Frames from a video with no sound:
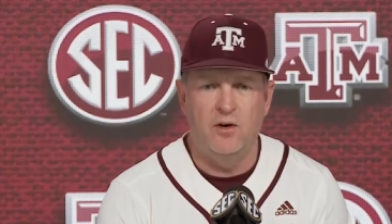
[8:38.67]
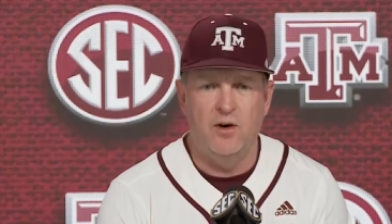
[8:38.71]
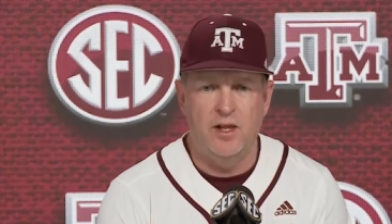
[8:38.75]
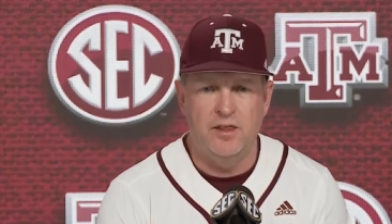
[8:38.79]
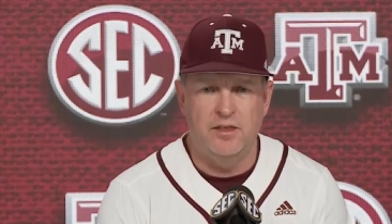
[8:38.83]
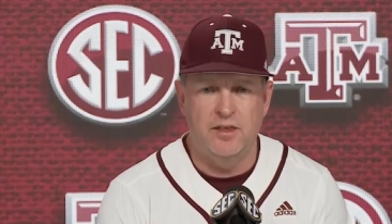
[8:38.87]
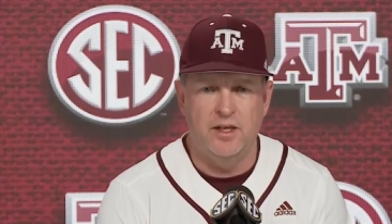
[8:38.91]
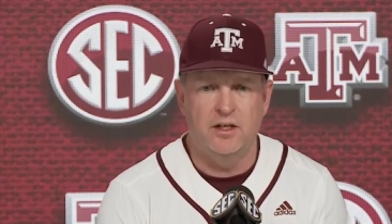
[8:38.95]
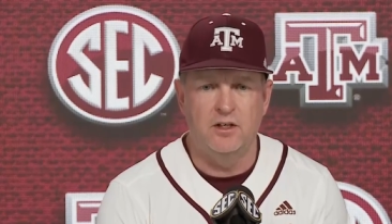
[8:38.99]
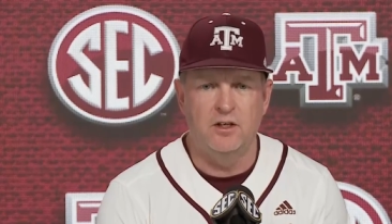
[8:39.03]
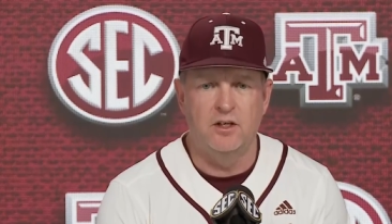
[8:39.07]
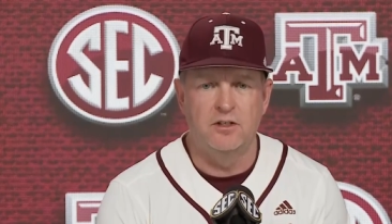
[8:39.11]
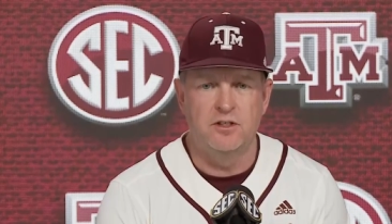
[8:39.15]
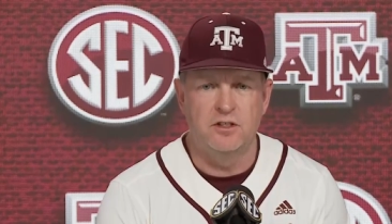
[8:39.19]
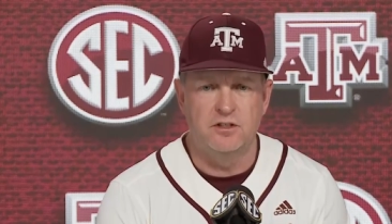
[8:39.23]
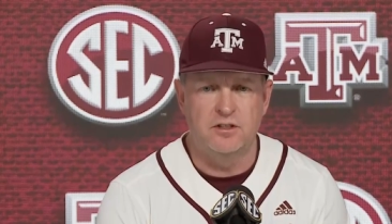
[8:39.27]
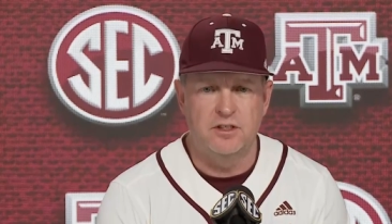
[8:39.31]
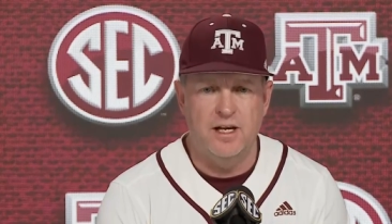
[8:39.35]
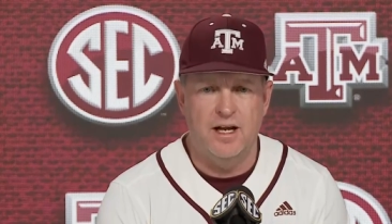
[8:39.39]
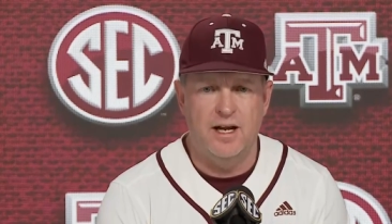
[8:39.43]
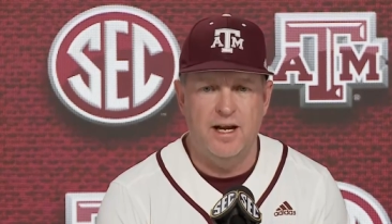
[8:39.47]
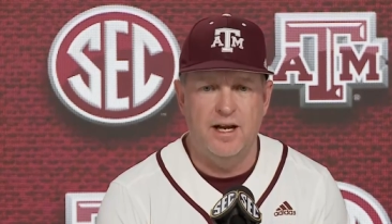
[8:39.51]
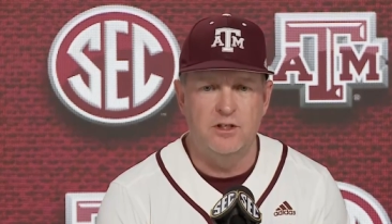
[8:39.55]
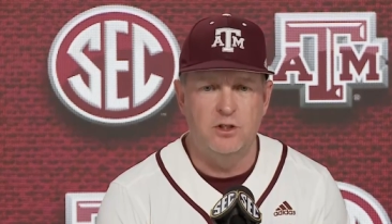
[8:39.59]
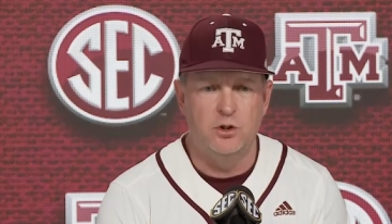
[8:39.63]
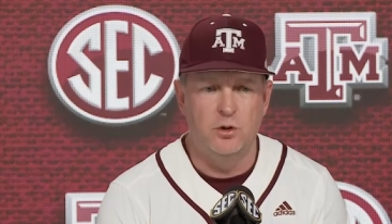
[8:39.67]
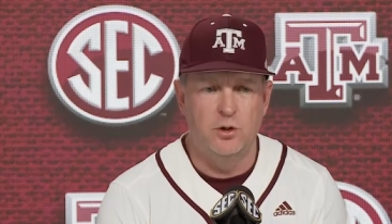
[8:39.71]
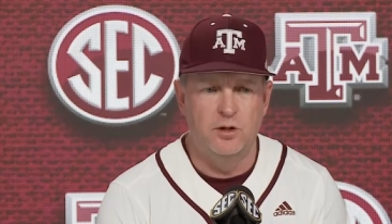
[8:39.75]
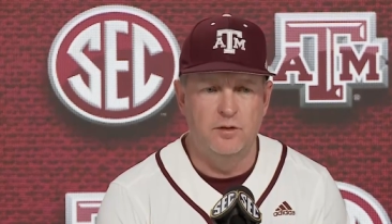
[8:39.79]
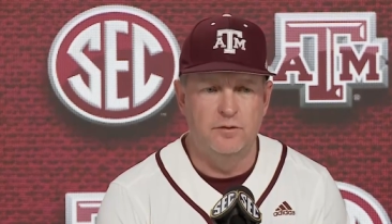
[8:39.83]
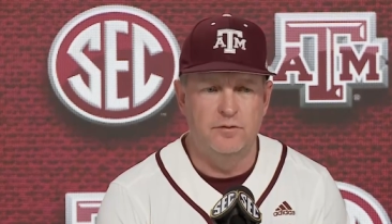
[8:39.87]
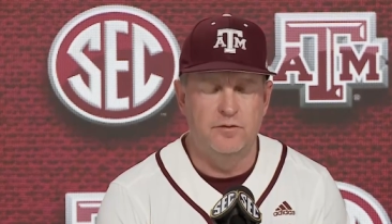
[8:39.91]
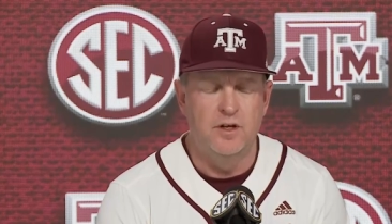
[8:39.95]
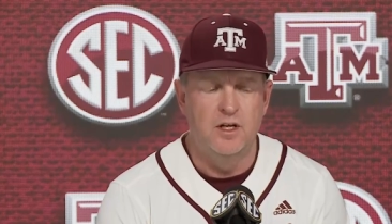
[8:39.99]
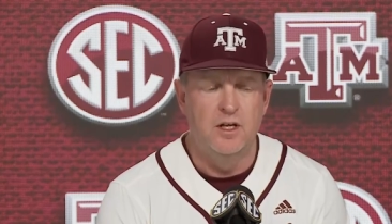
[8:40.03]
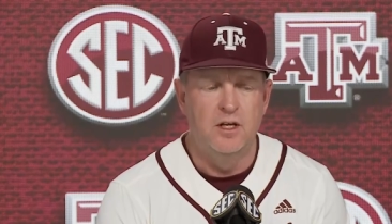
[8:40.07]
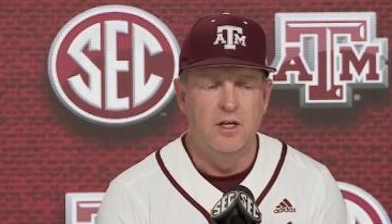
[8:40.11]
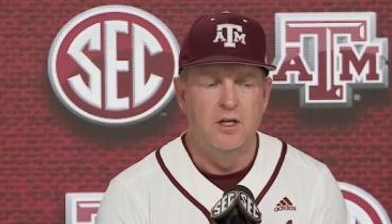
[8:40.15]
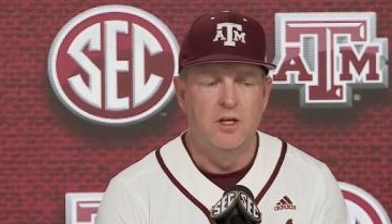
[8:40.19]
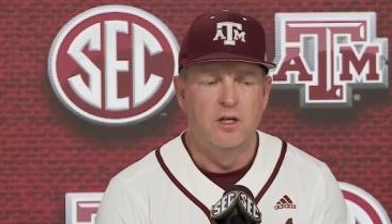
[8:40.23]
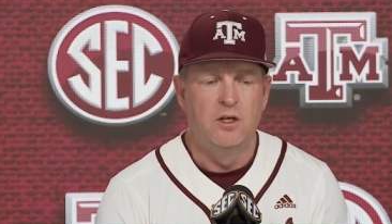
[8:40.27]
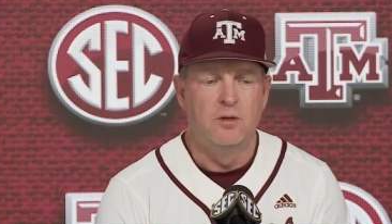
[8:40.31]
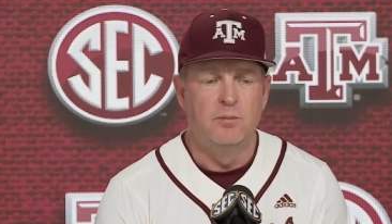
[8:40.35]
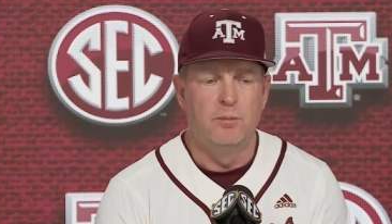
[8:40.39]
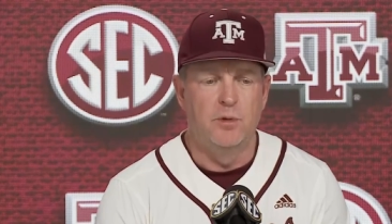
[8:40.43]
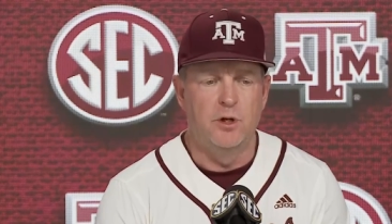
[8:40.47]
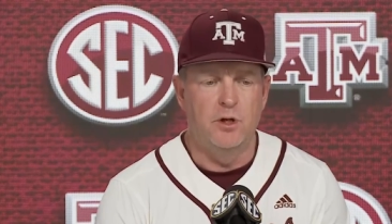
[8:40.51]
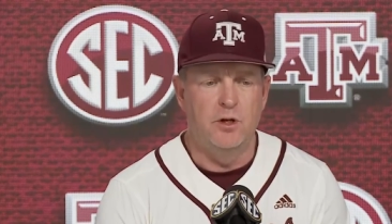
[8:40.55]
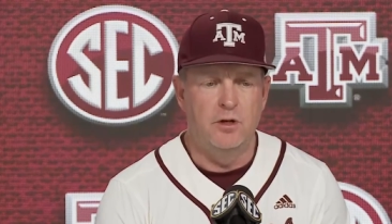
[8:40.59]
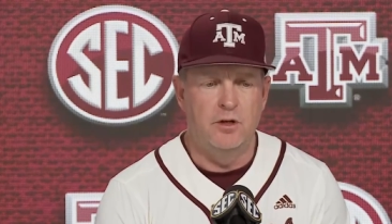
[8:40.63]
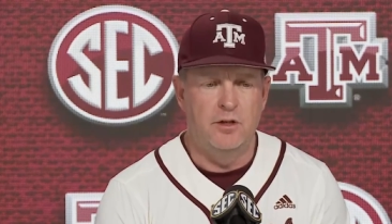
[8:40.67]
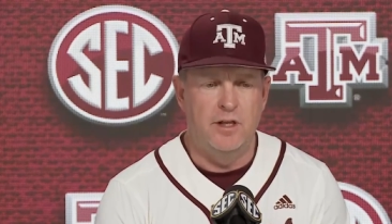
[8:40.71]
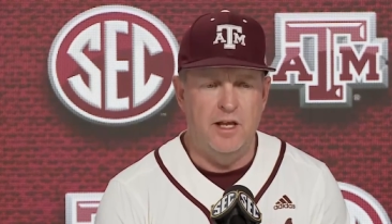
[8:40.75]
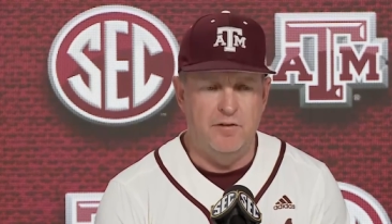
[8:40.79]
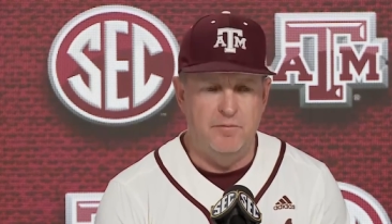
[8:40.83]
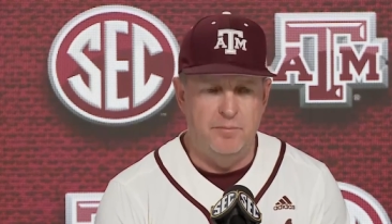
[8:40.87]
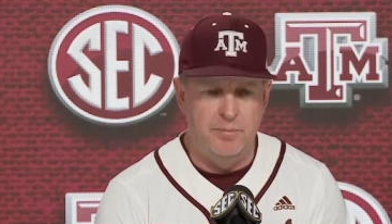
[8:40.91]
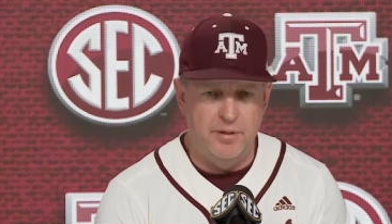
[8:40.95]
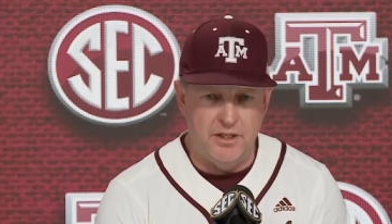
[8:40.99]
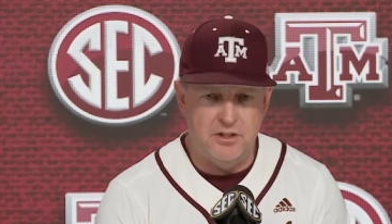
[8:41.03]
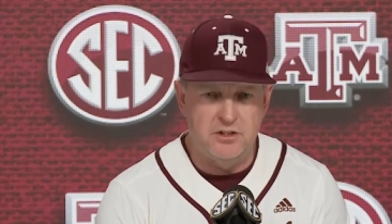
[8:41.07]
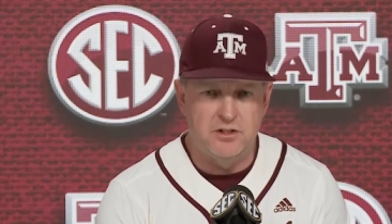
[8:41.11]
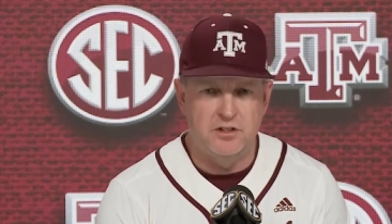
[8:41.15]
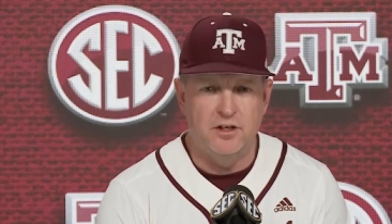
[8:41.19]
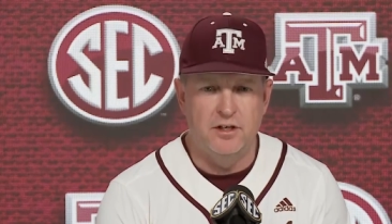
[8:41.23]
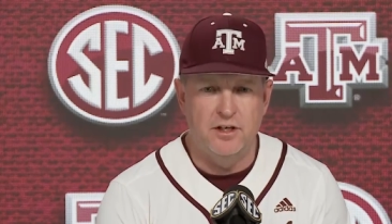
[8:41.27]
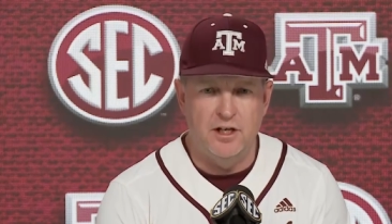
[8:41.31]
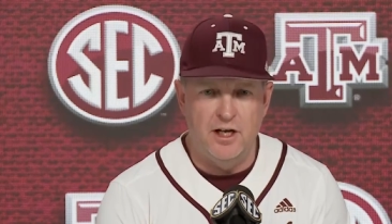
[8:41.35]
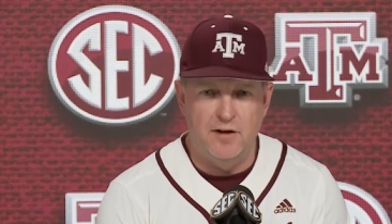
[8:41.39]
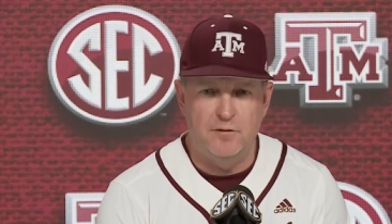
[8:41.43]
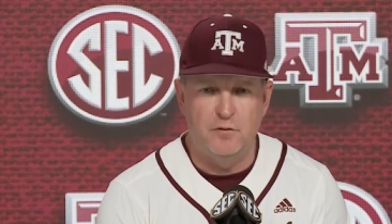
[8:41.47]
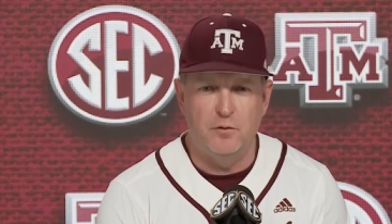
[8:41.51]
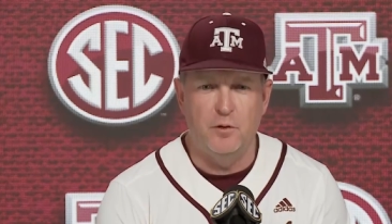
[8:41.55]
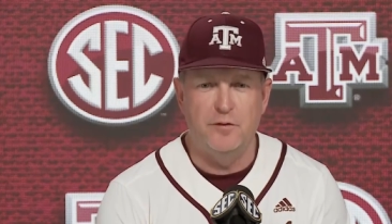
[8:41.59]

I think, are just guys who have, but they've pitched enough.